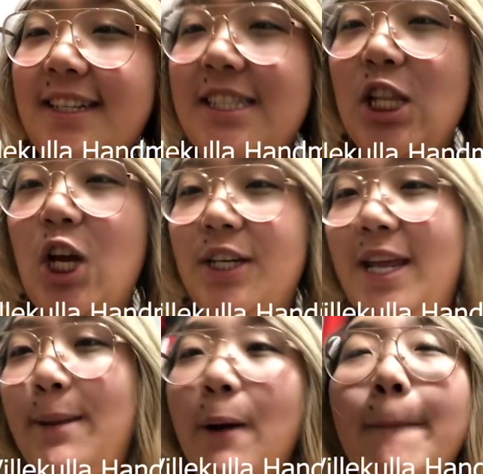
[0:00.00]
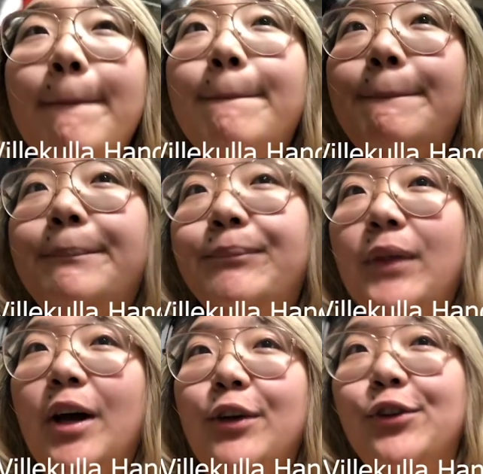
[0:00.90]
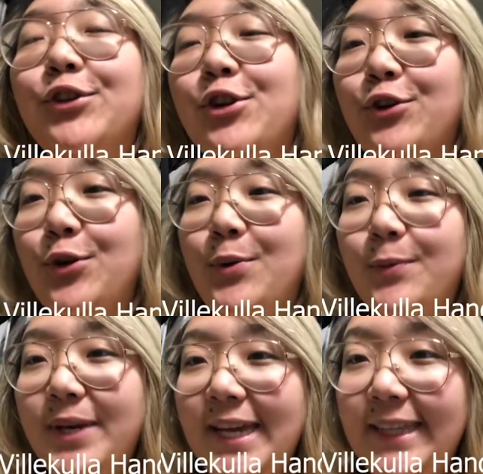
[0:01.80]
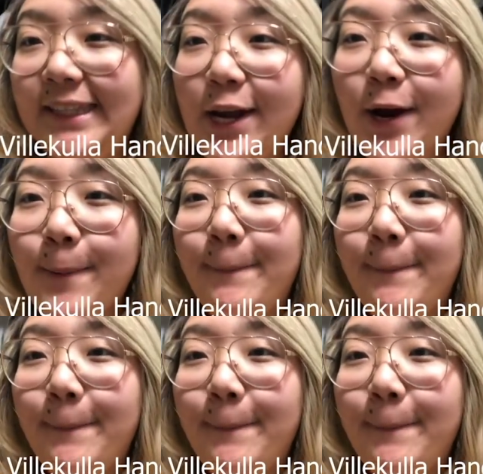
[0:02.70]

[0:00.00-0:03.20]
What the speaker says: it's a long name. I'll show you when we get there.